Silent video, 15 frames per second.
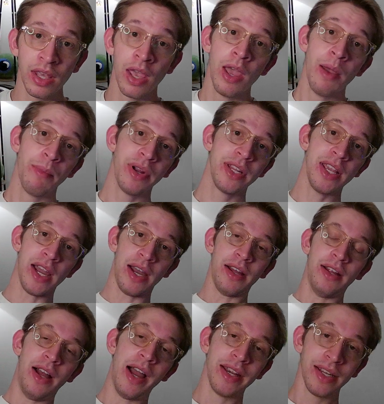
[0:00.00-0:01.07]
But yeah,
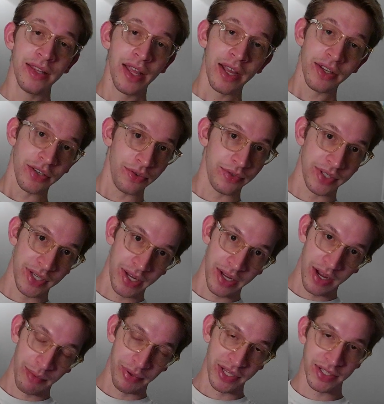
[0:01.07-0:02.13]
I did that Tuesday.
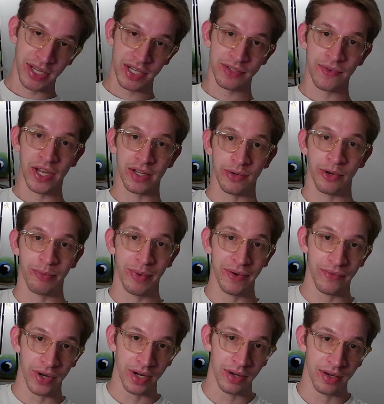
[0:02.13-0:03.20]
I played Satisfactory with my
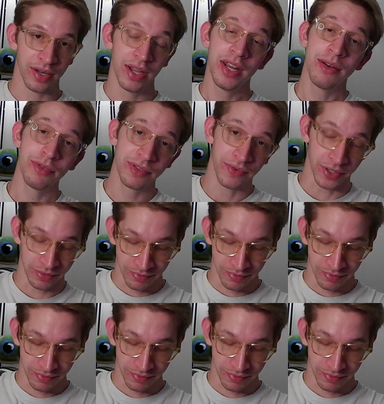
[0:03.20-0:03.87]
friend, and it was fun.